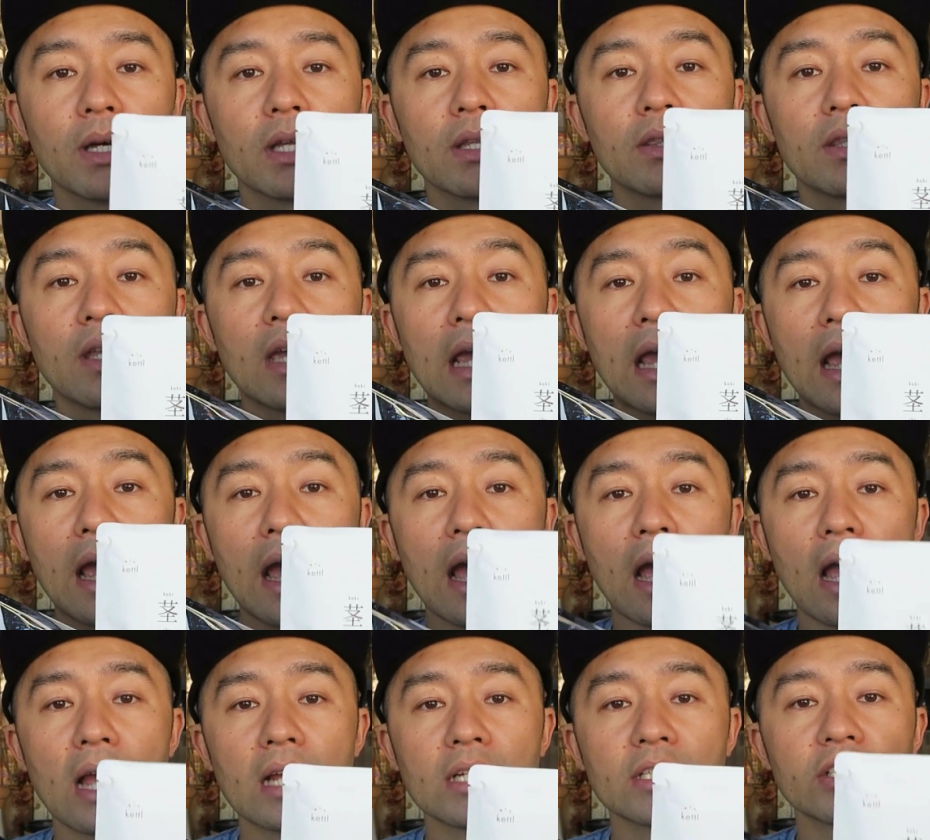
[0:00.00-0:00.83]
but they
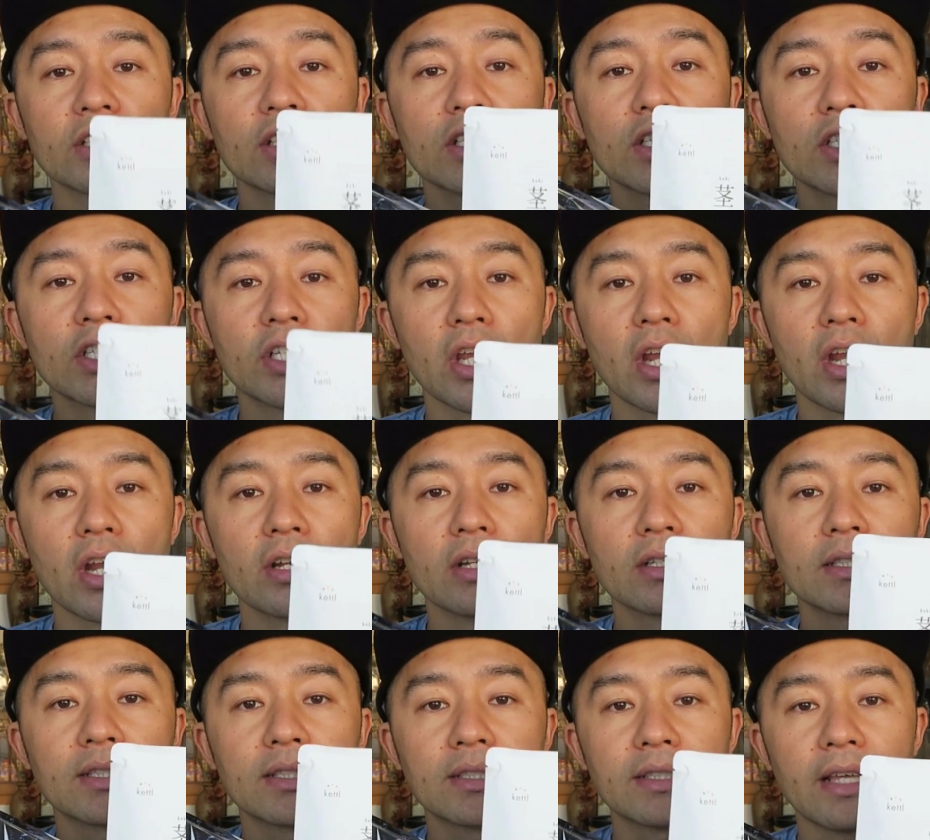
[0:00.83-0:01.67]
actually
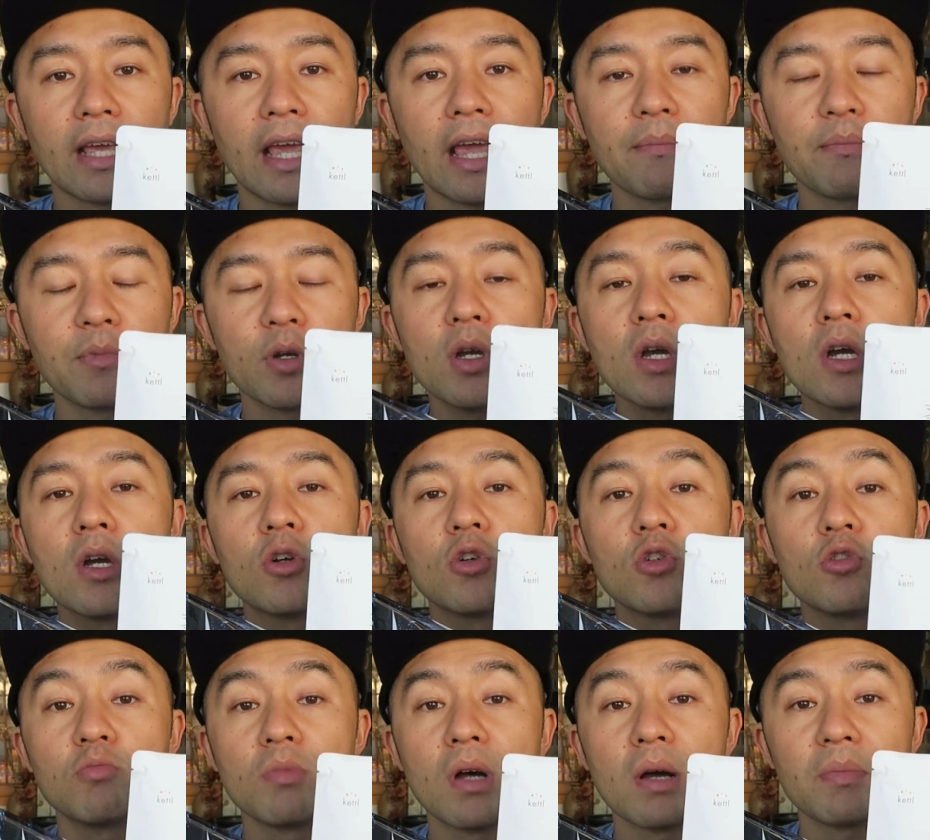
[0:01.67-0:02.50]
share the same
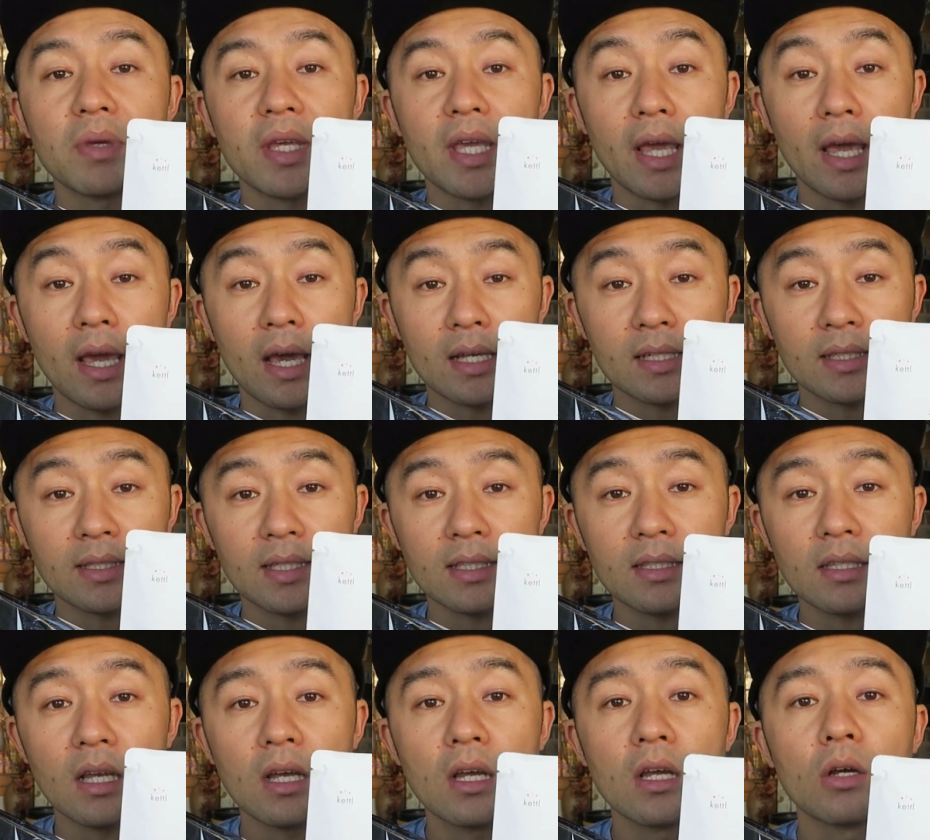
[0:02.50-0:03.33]
umami
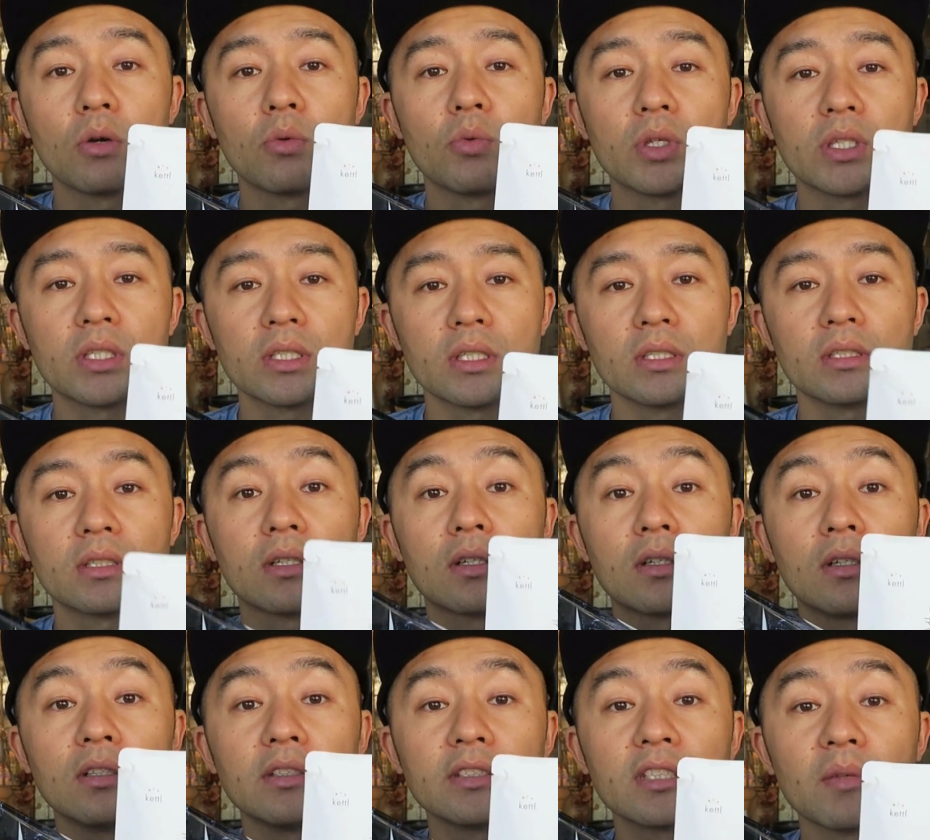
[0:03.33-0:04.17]
acid, which is
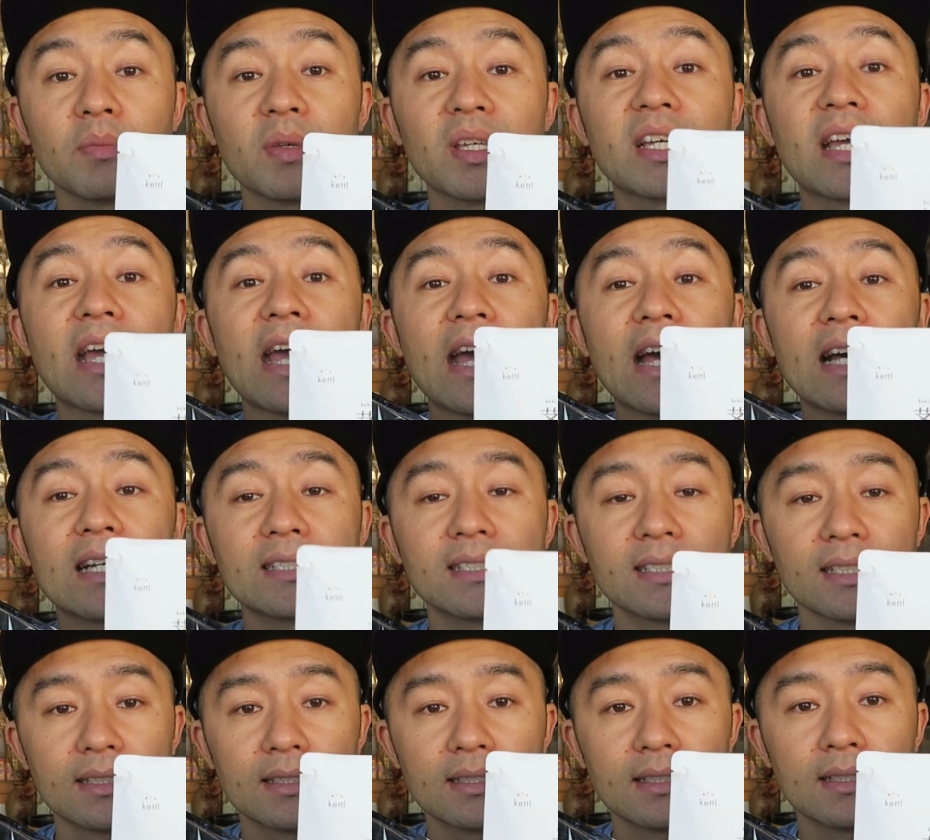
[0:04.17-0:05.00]
glutamic
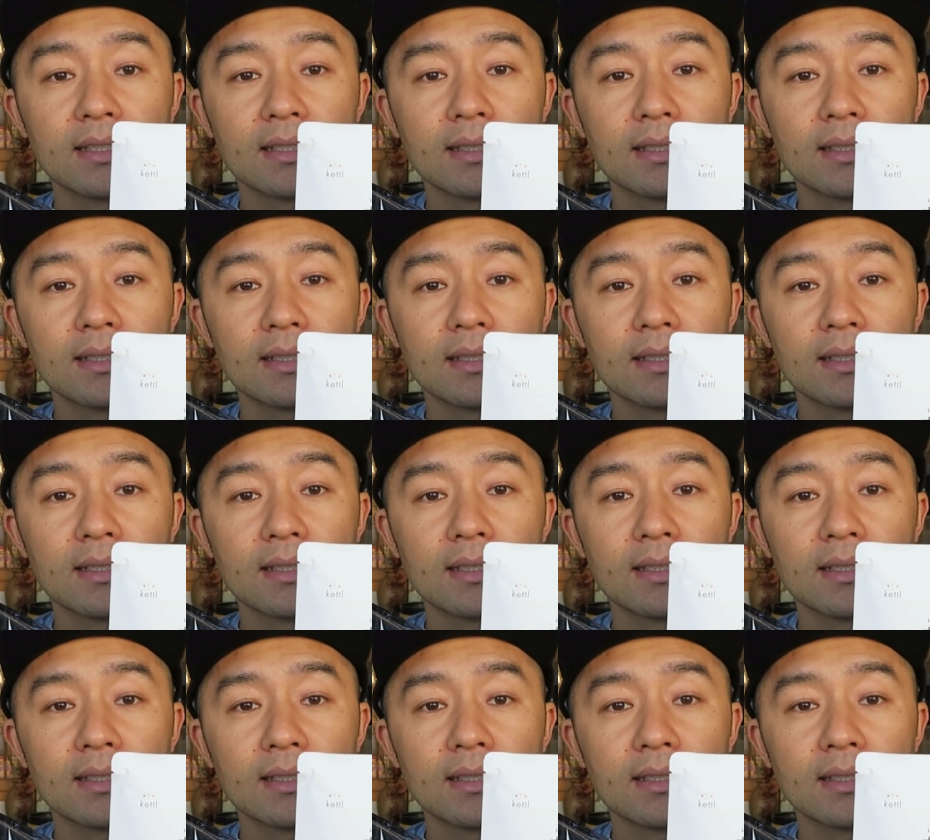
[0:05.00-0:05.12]
acid.